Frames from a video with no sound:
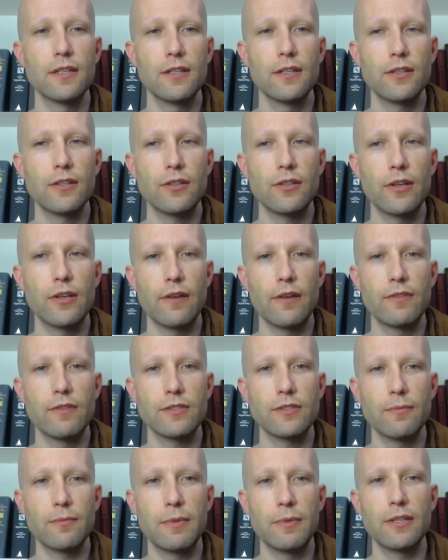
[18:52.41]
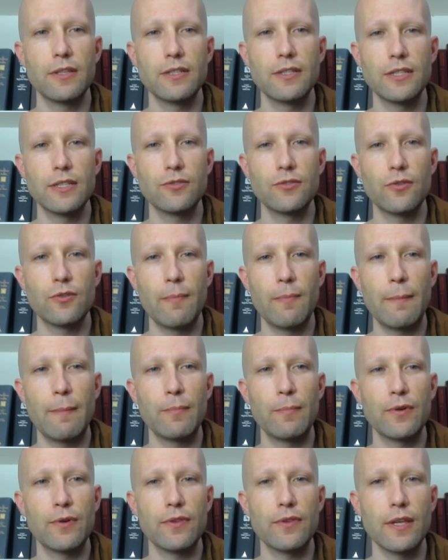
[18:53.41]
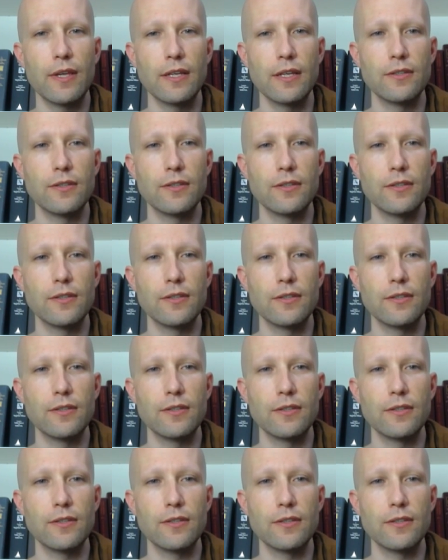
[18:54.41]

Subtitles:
You have this ability to remember things